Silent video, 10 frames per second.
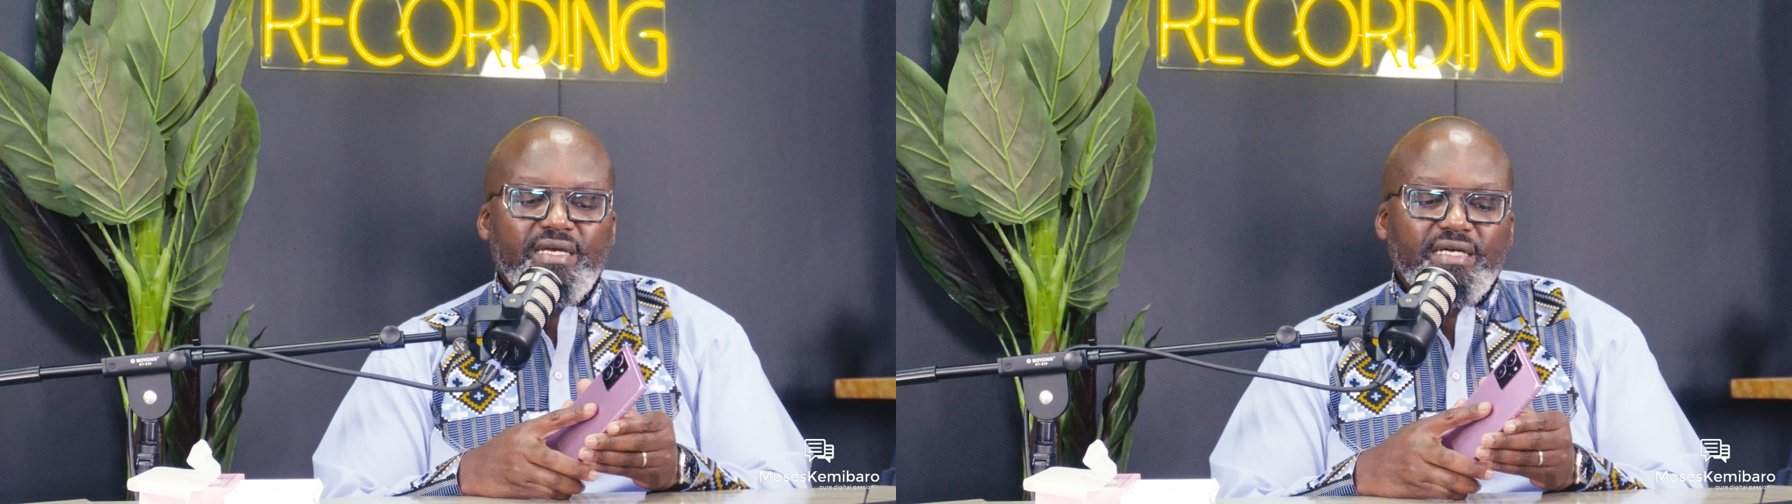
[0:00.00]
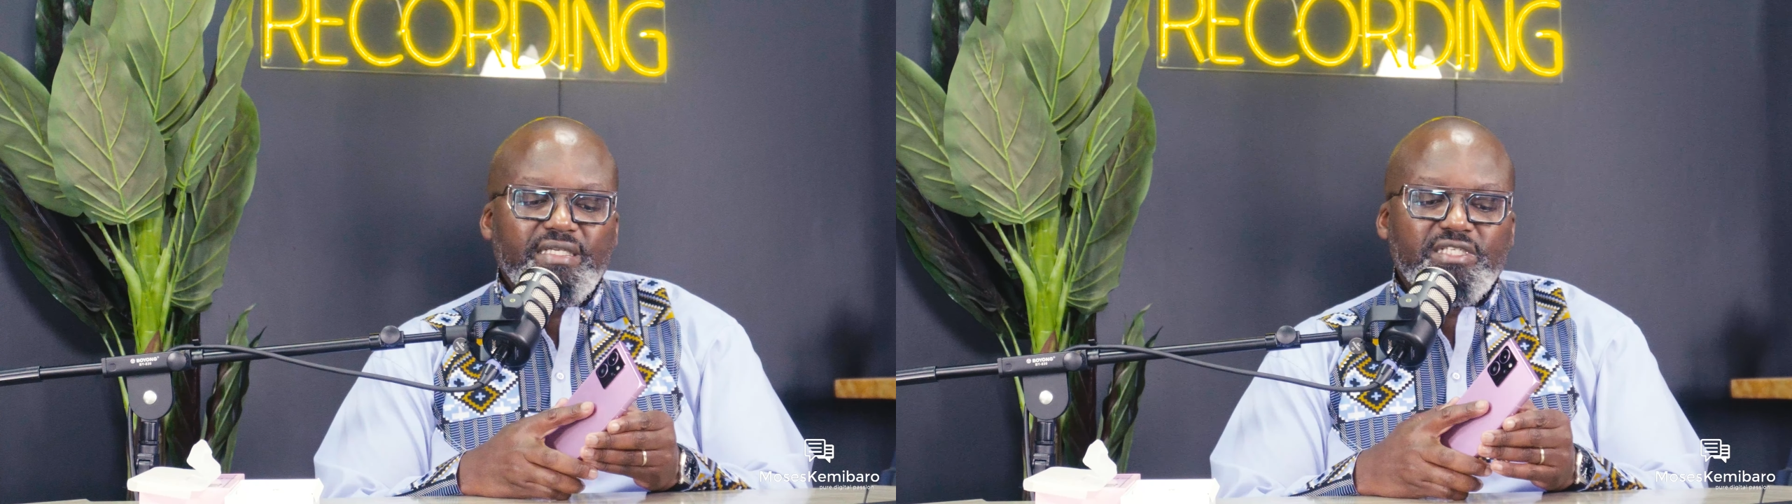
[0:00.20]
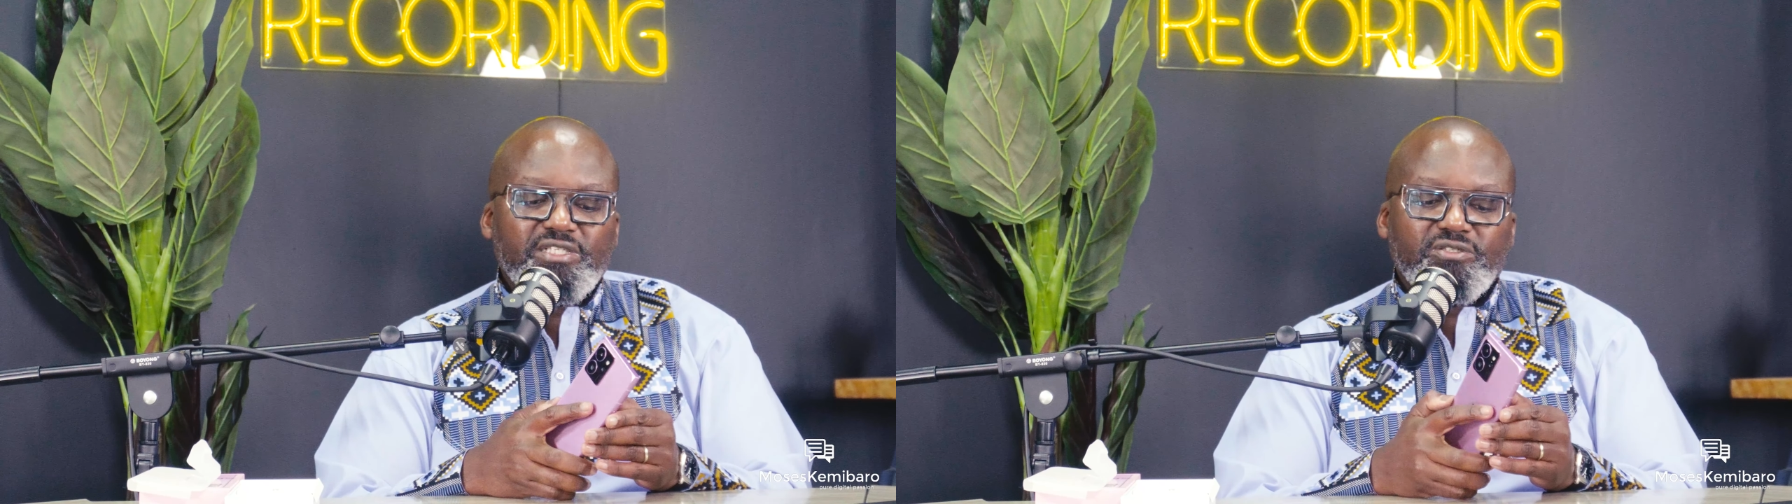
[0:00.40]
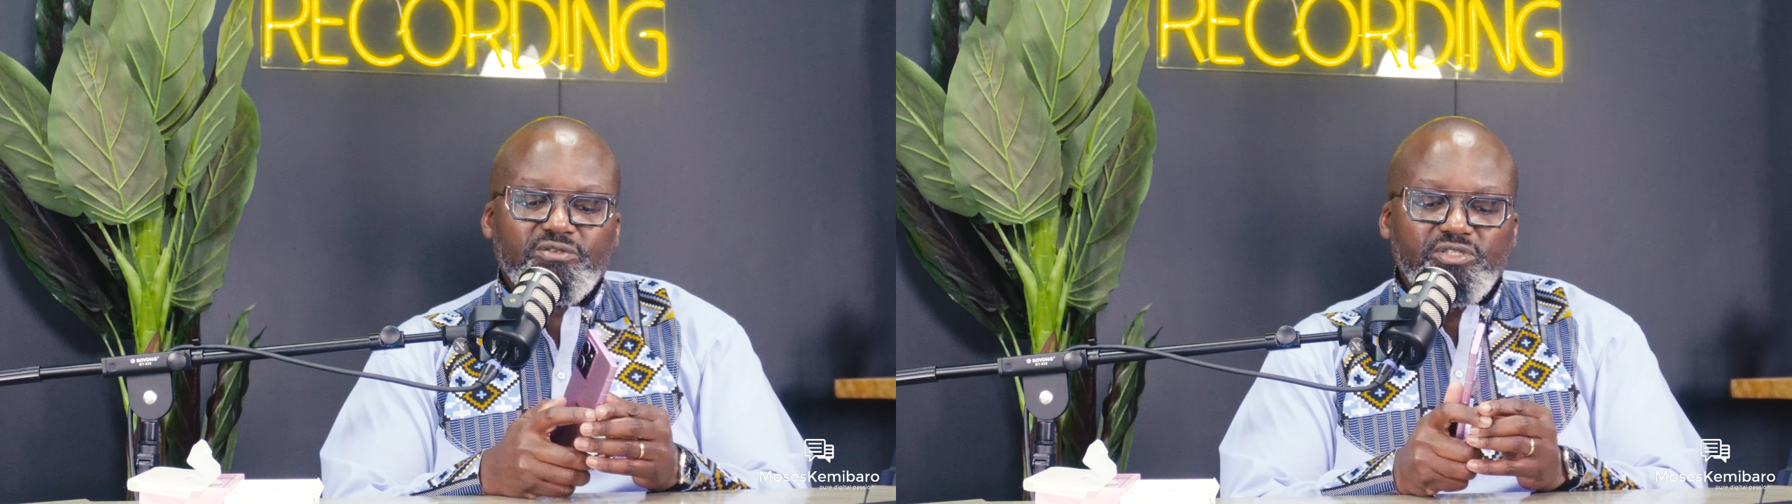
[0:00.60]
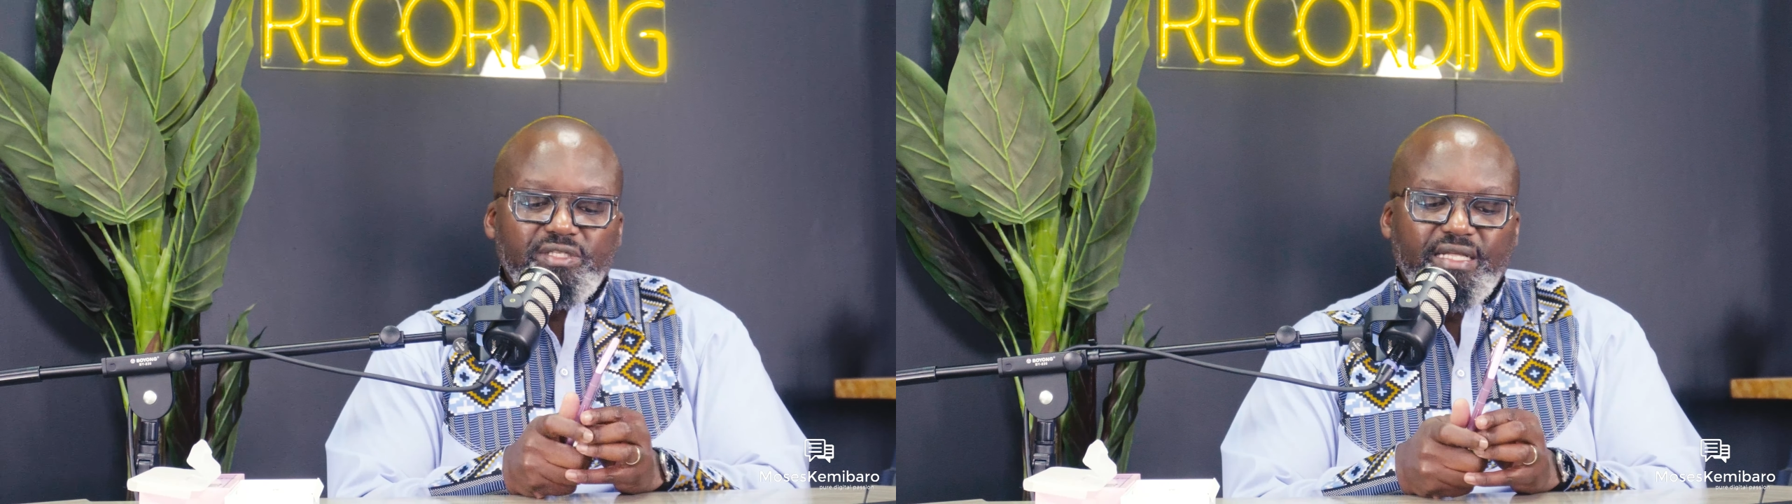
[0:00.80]
it just
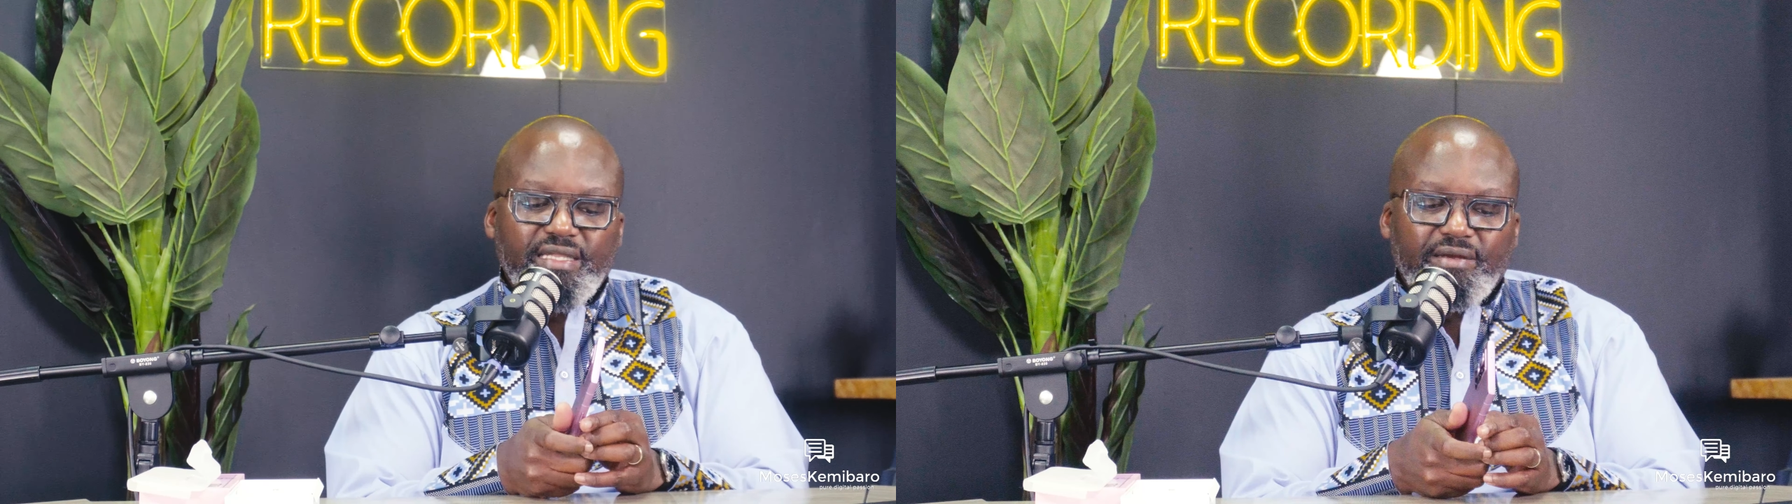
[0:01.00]
shows you that